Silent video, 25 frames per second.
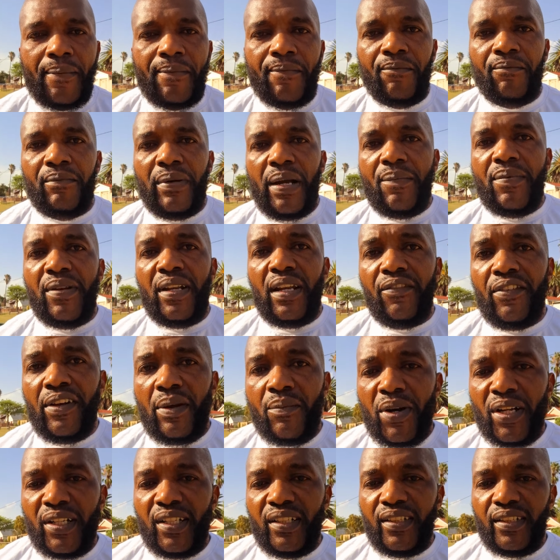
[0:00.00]
My beloved
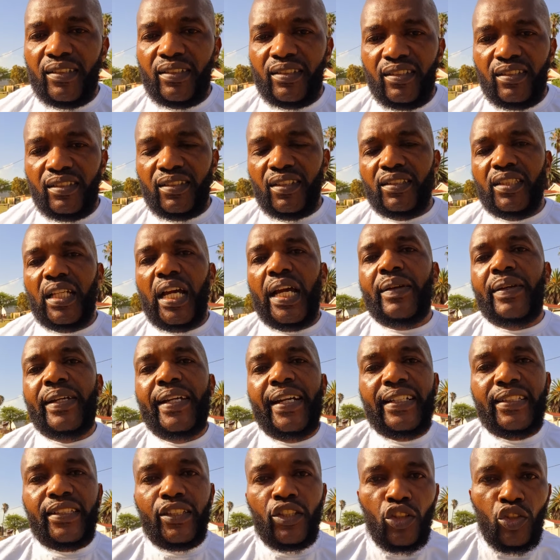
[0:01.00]
brothers and sisters, I
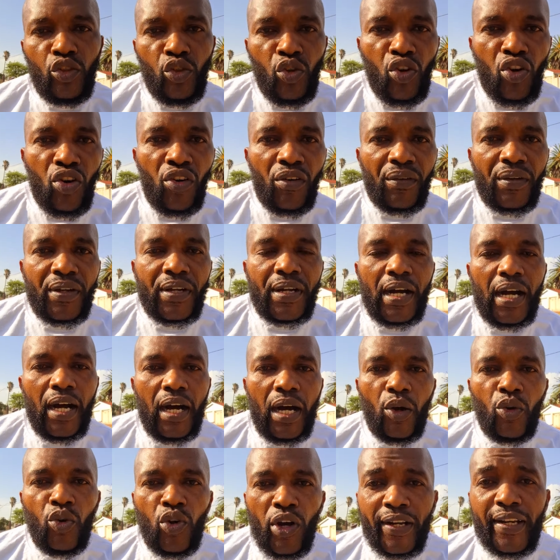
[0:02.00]
greet you.
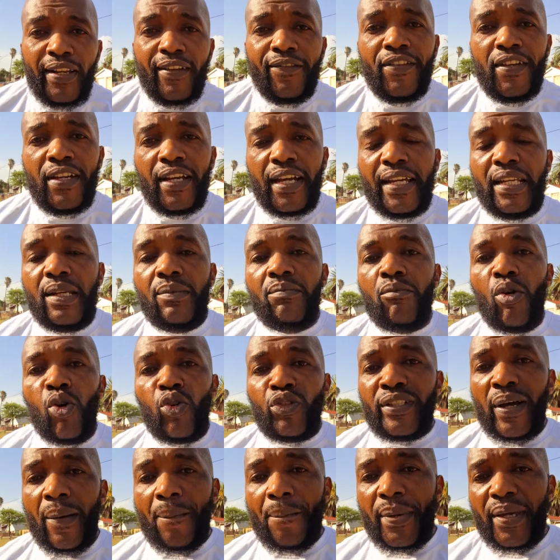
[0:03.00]
You are living in
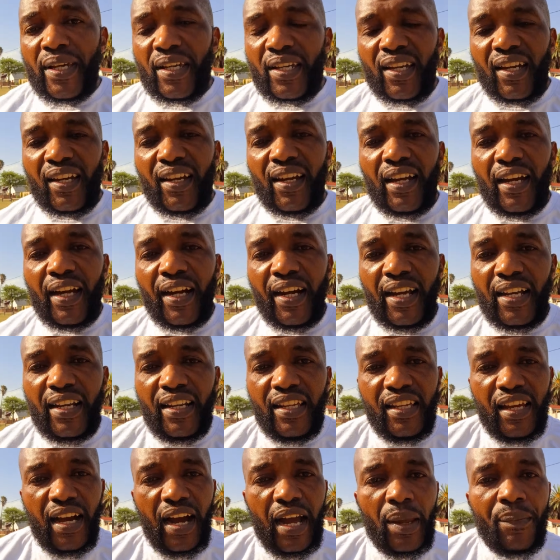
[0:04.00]
Mozambique.
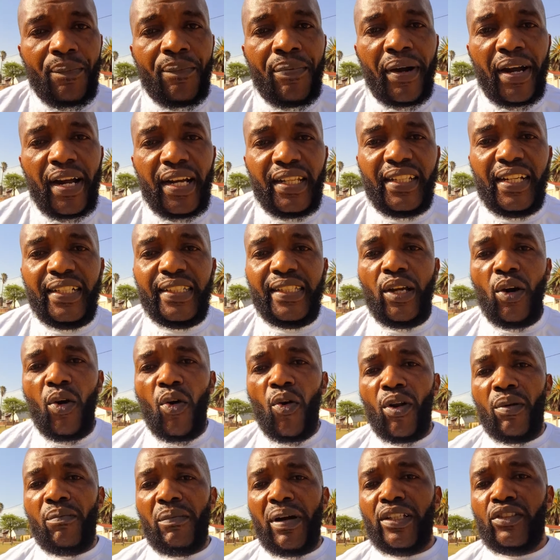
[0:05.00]
Really, I pray that the
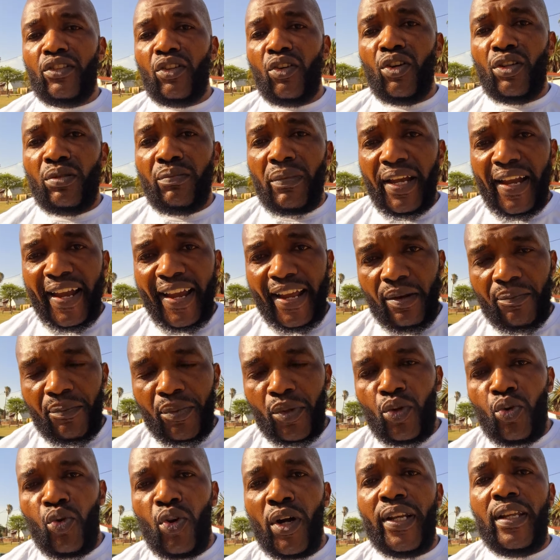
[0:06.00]
Almighty God may help you.
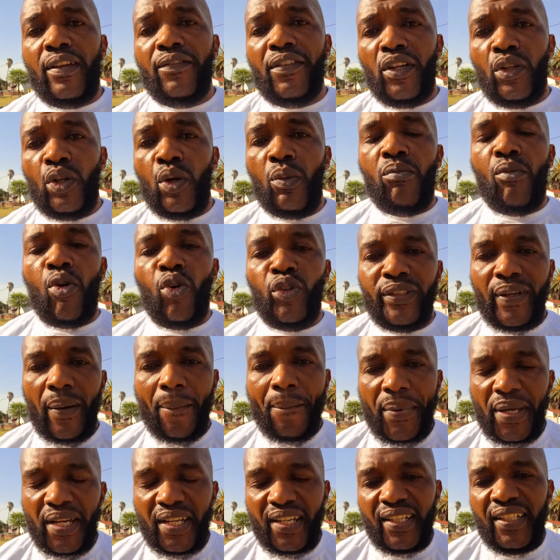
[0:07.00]
You are living in
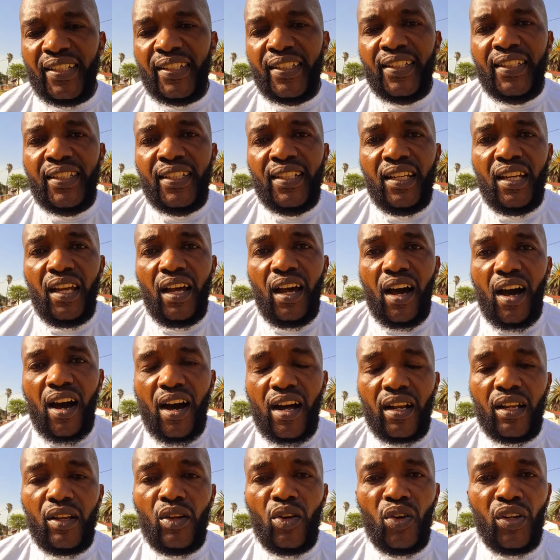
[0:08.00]
Mozambique.
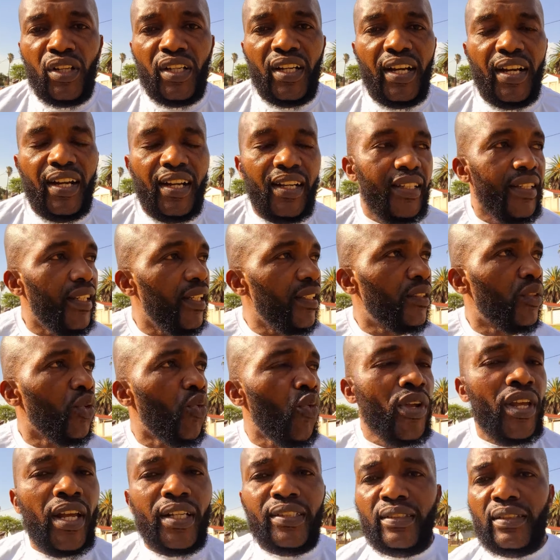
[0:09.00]
Hallelujah. Yes,
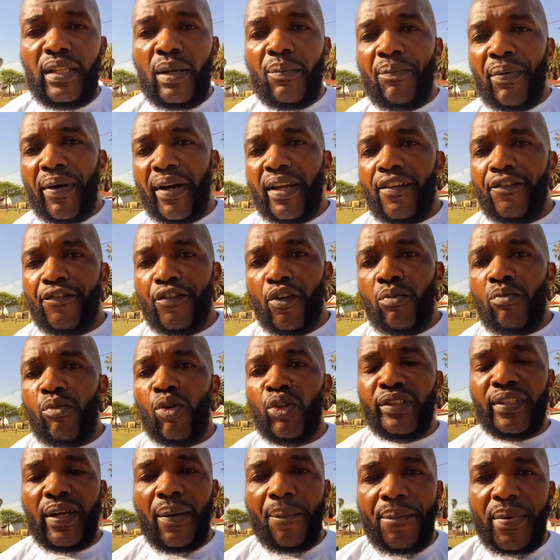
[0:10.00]
we are still praying for
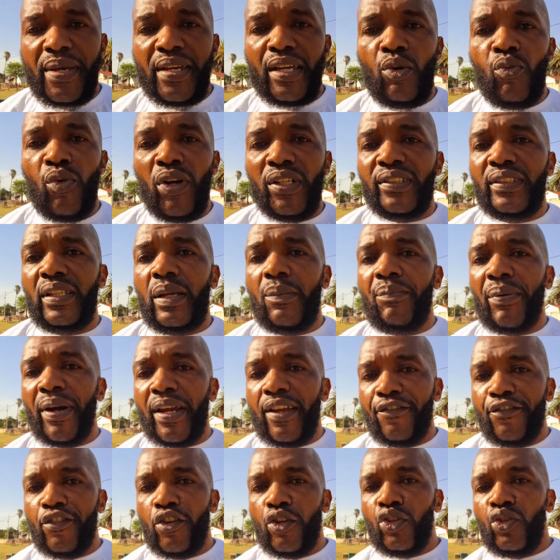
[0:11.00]
Mozambique. We are still
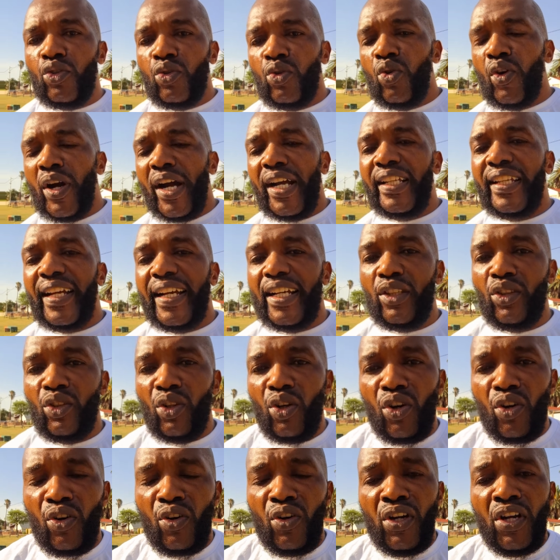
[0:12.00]
praying for you. And I
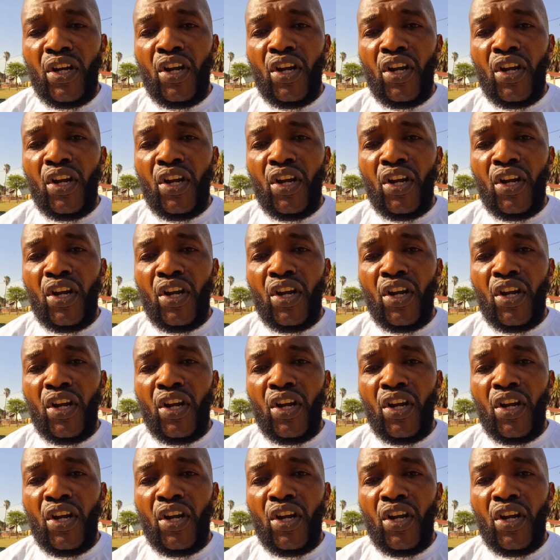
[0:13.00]
know